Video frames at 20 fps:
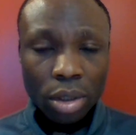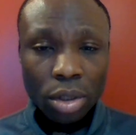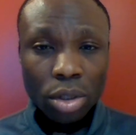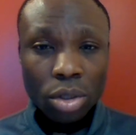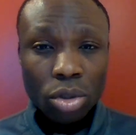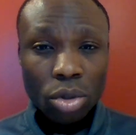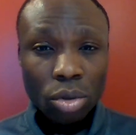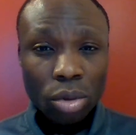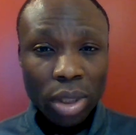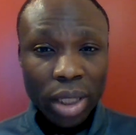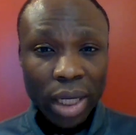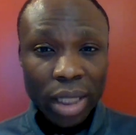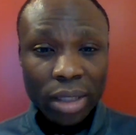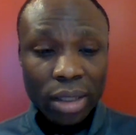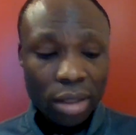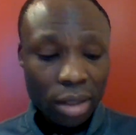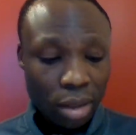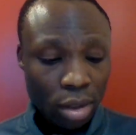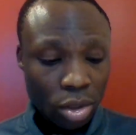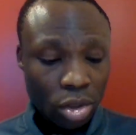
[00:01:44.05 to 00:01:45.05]
so
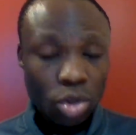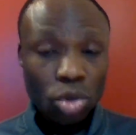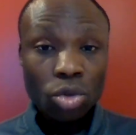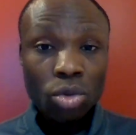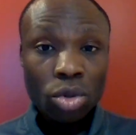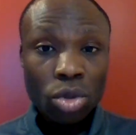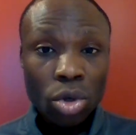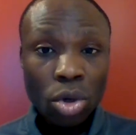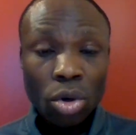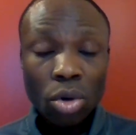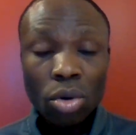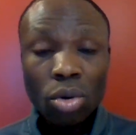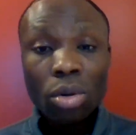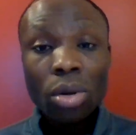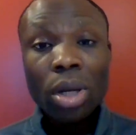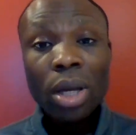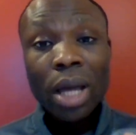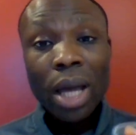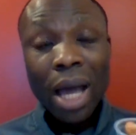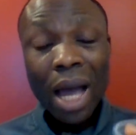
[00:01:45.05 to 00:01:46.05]
that you know